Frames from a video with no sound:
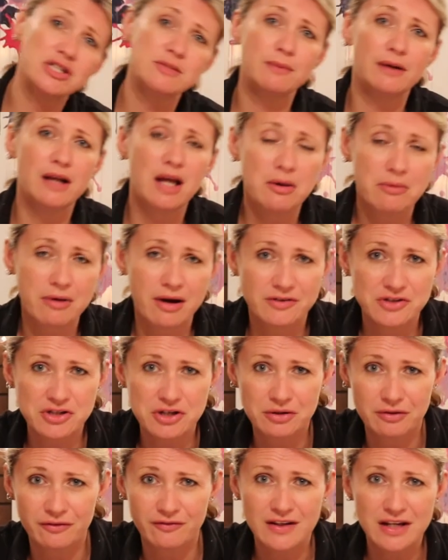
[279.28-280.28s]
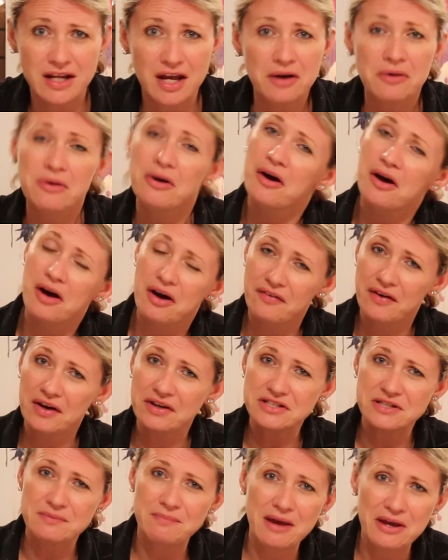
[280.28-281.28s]
just below where I've shown a video of
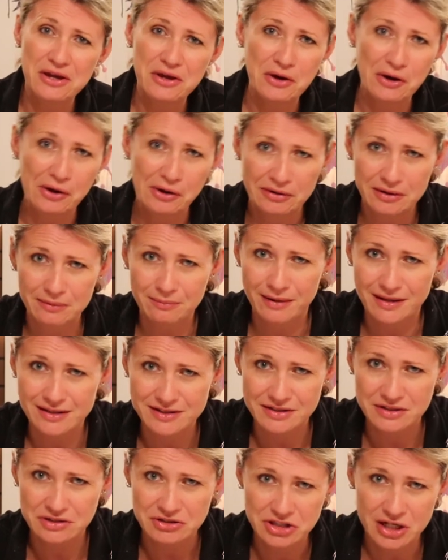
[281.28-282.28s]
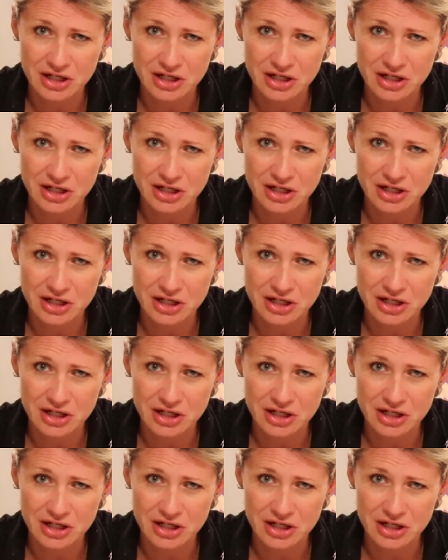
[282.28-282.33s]
how to make your own impasto